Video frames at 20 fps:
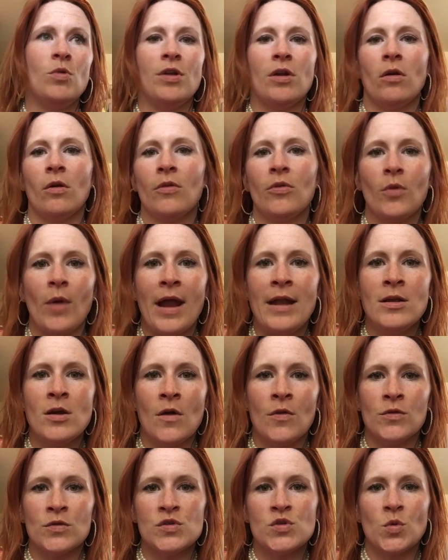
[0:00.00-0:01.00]
are there any
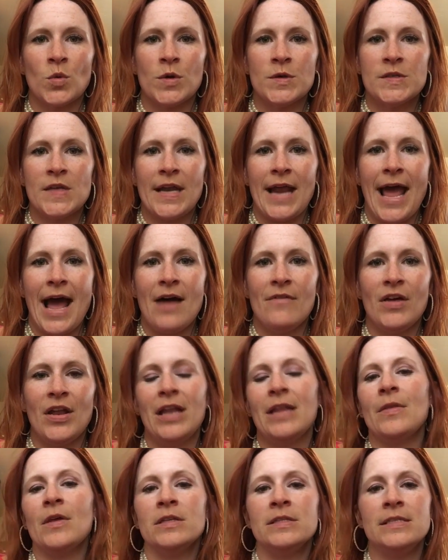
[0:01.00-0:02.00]
other stores that have
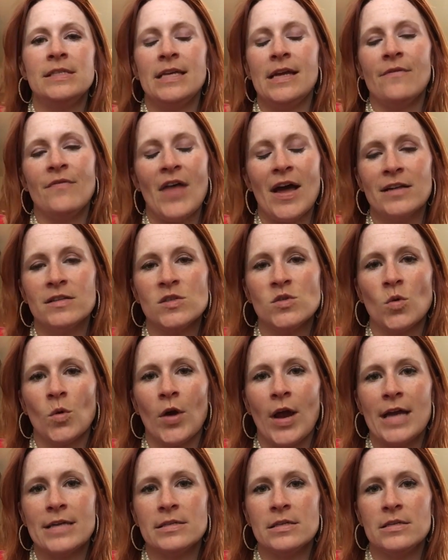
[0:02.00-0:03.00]
it? And then see if that
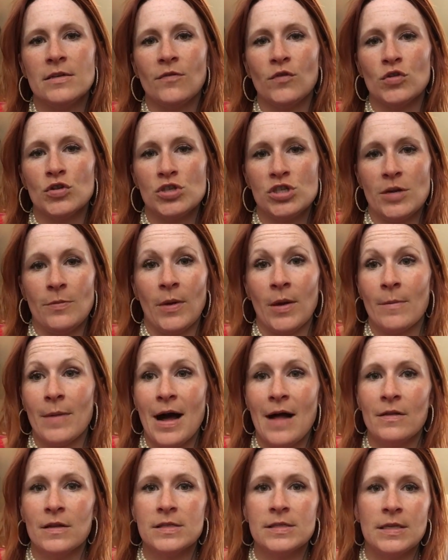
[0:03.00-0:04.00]
store has a different shipping
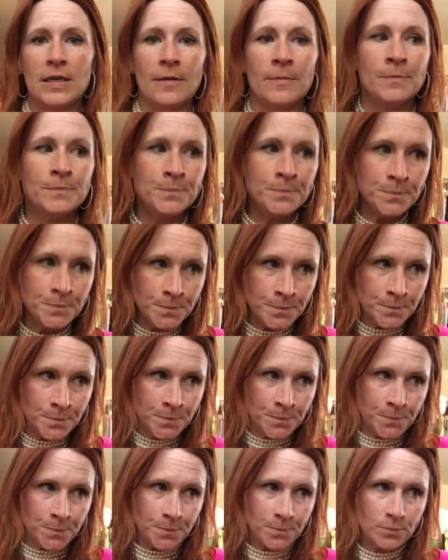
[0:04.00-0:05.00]
policy.
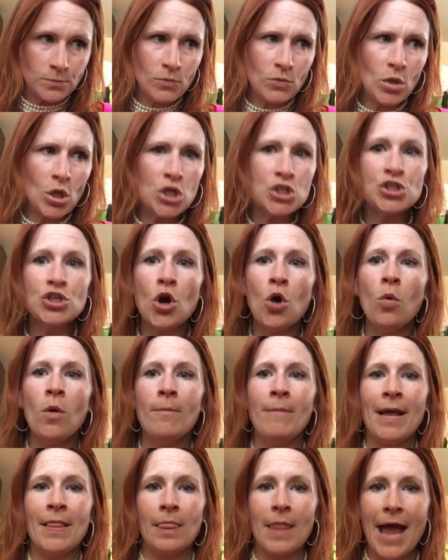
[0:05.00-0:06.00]
So
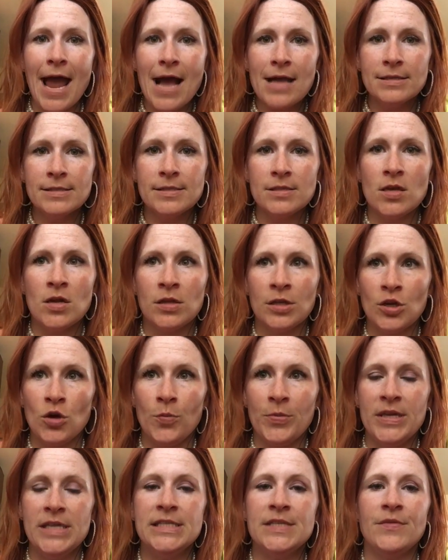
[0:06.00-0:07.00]
my last
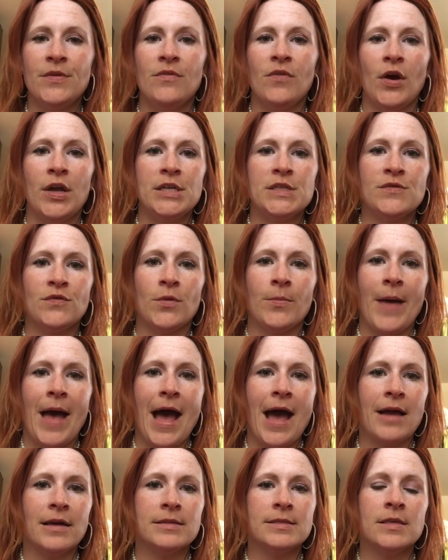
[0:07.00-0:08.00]
little piece of advice for
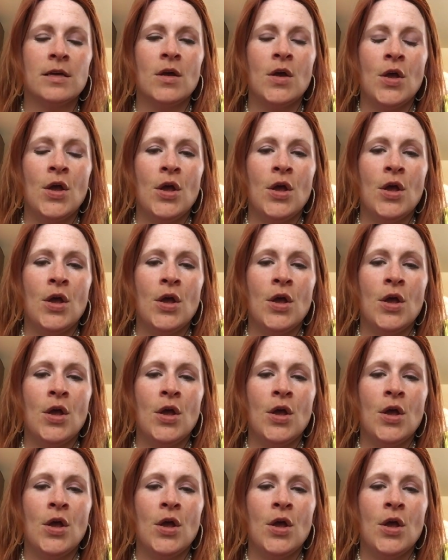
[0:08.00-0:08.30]
bags,